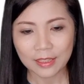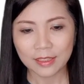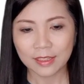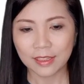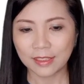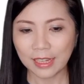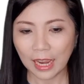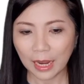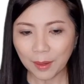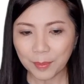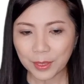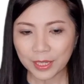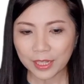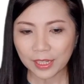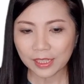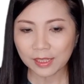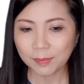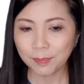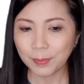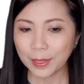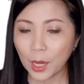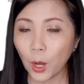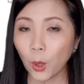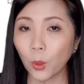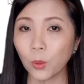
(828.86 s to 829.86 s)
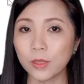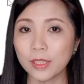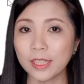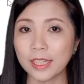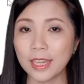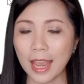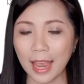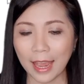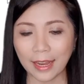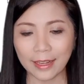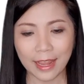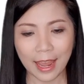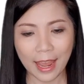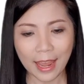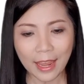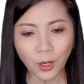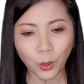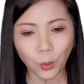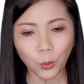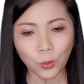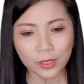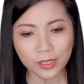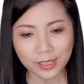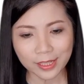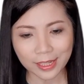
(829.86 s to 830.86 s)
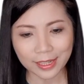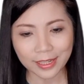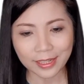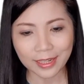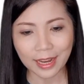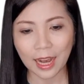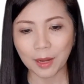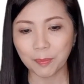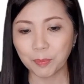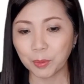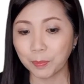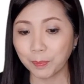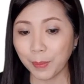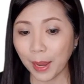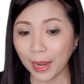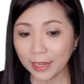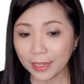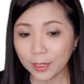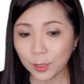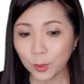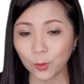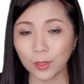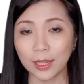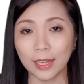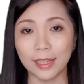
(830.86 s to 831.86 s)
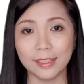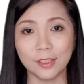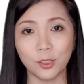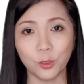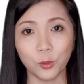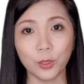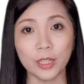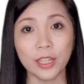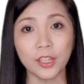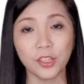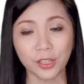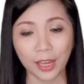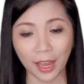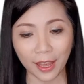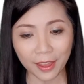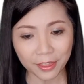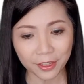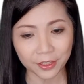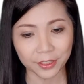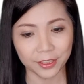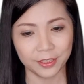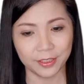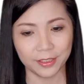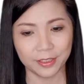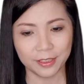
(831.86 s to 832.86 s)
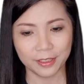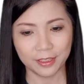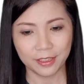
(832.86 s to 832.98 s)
The diameters BOD and AOC are perpendicular to each other.